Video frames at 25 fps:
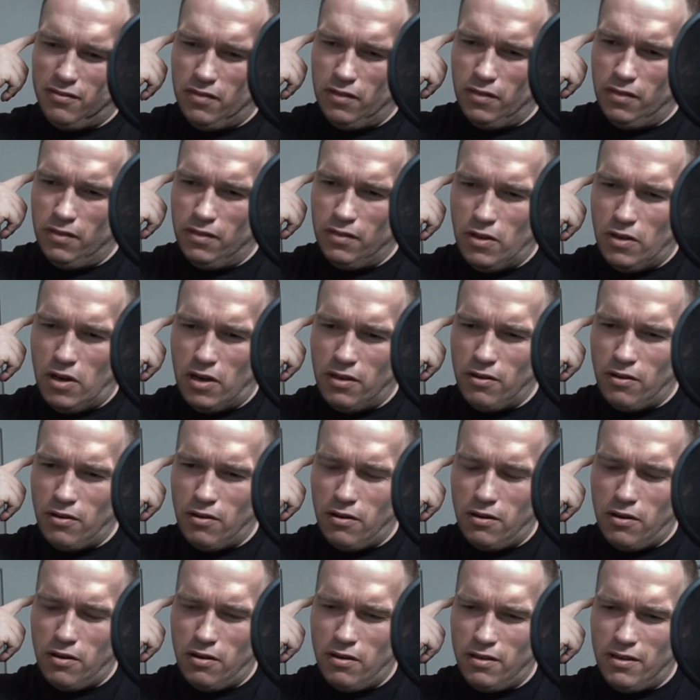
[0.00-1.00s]

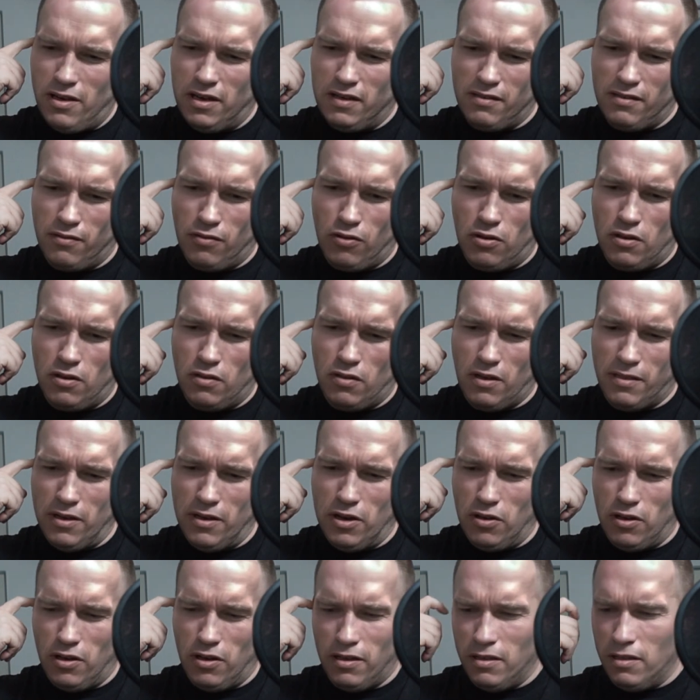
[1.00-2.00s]
Other things I'm doing, what am I
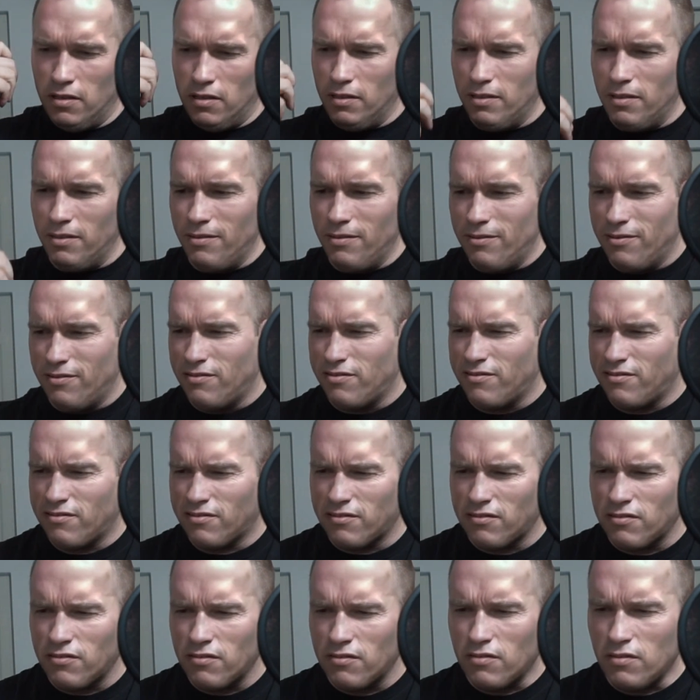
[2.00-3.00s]
doing?
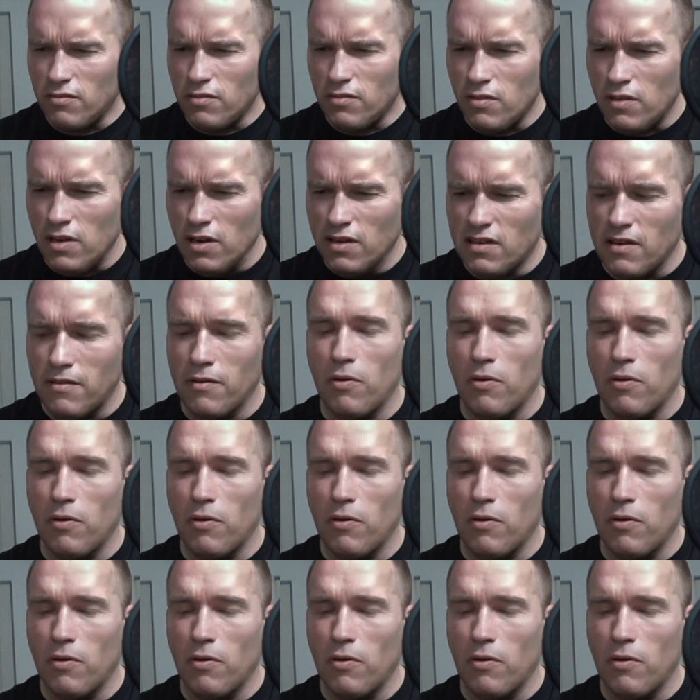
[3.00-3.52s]
Somebody